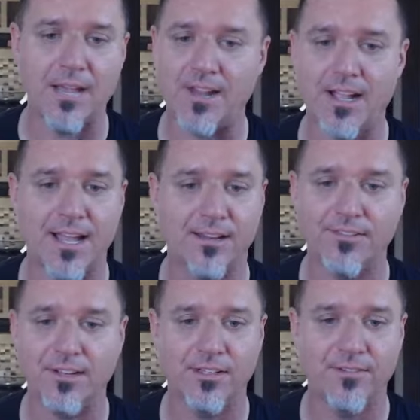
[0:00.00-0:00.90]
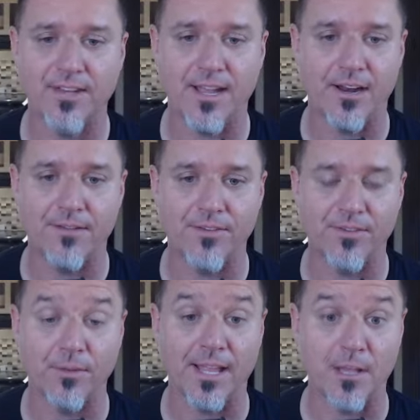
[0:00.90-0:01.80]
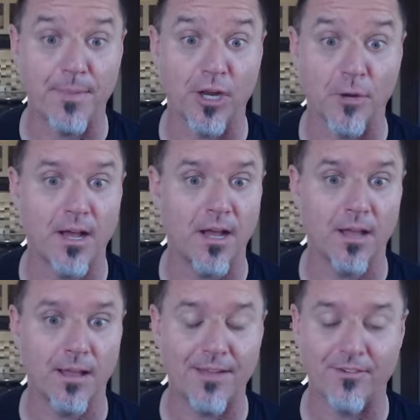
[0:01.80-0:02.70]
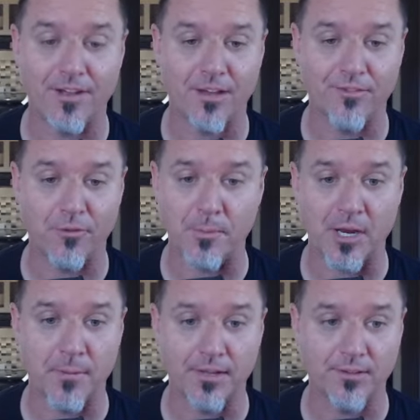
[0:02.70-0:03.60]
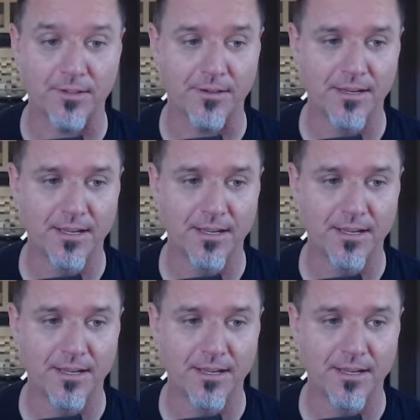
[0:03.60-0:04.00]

I have not gotten a single divine off of a, like a bigger mo, uh, off of a bigger monster.